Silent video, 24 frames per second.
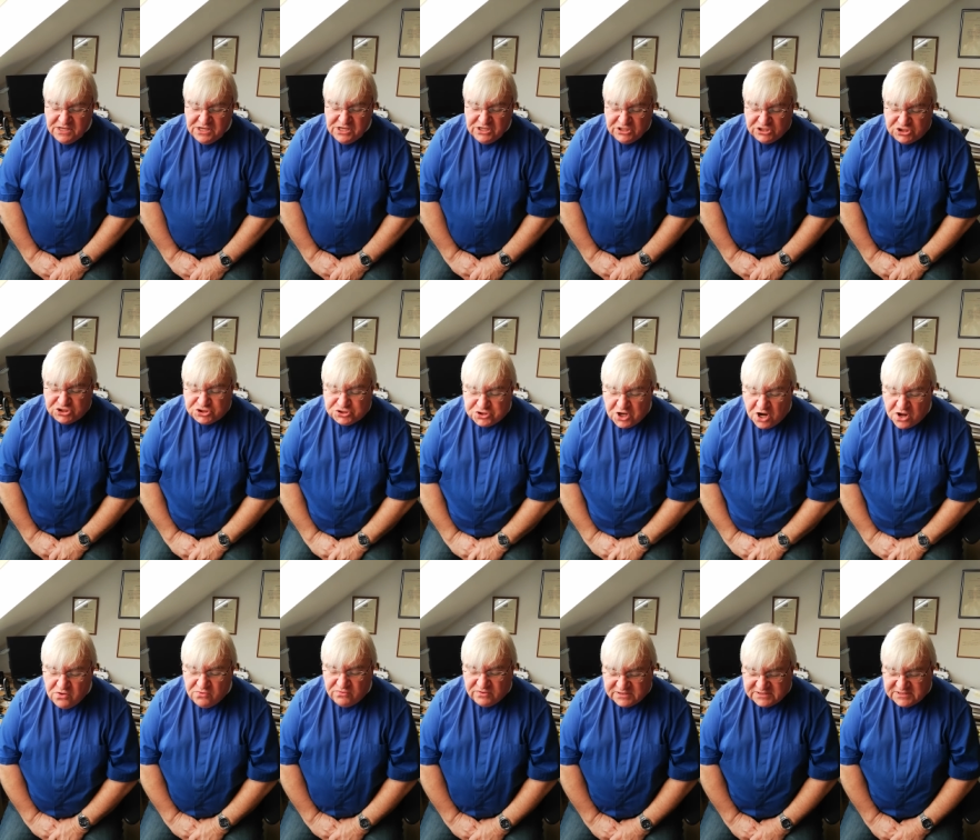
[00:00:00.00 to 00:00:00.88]

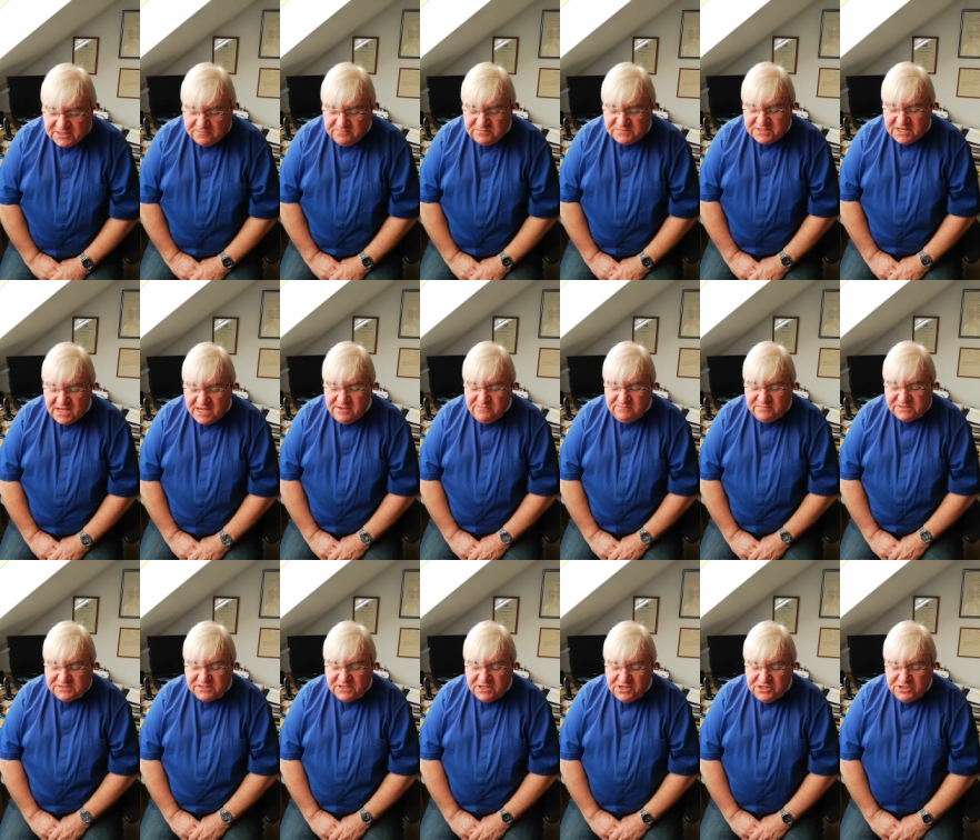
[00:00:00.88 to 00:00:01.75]
struggle
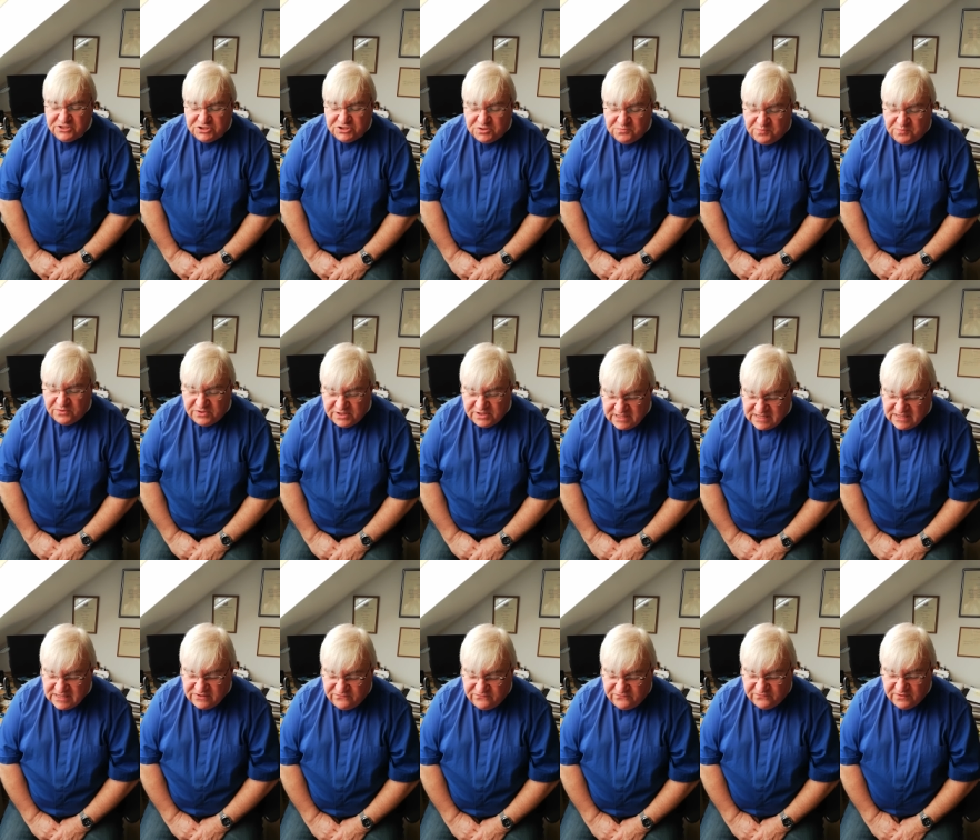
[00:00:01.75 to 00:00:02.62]
sometimes to
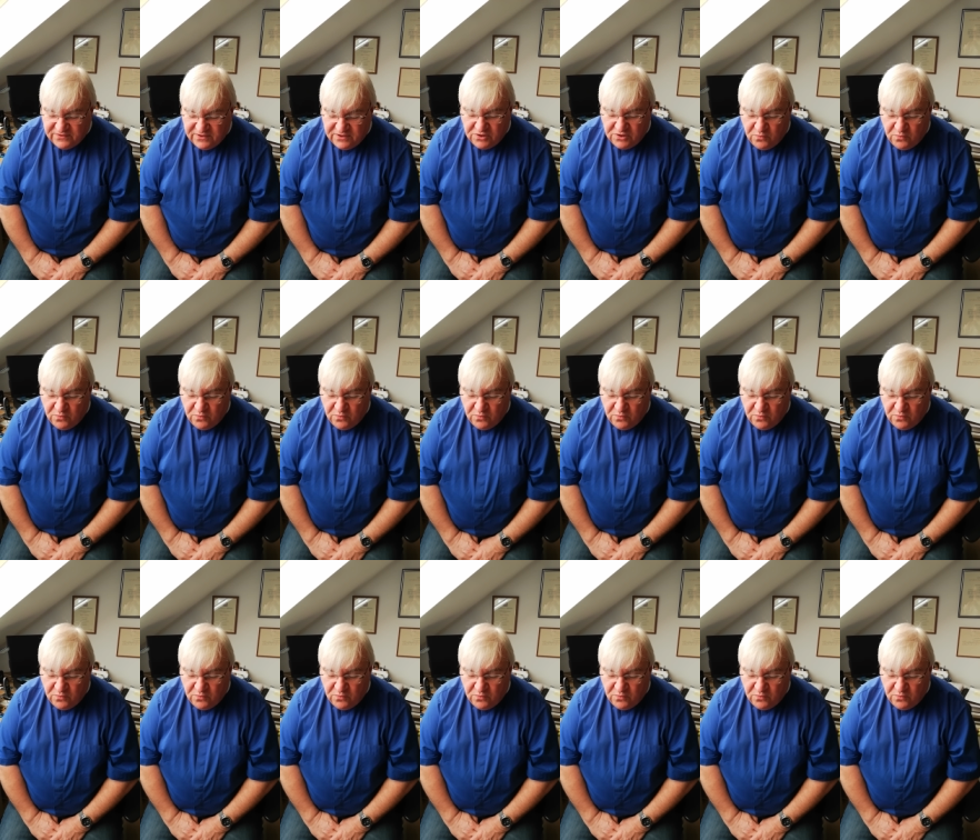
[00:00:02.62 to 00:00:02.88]
believe